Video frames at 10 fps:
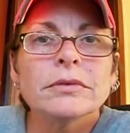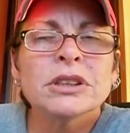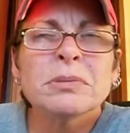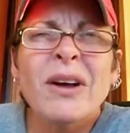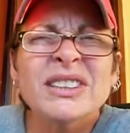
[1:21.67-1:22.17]

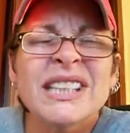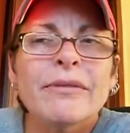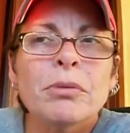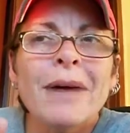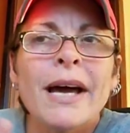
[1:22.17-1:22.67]
It's about
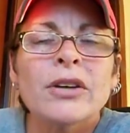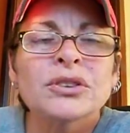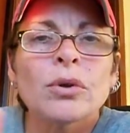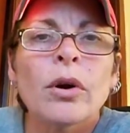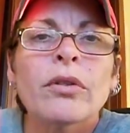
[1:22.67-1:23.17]
7
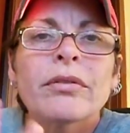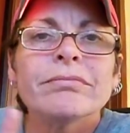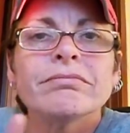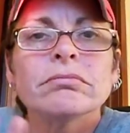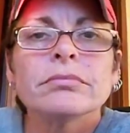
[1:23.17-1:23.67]
miles north,
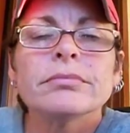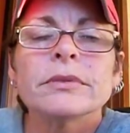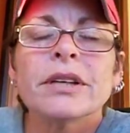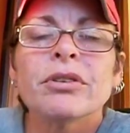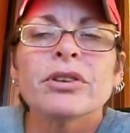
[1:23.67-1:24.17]

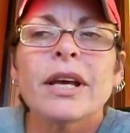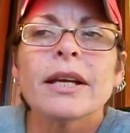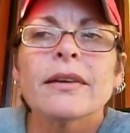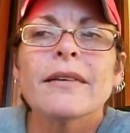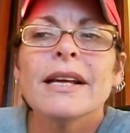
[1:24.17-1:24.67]
give or take.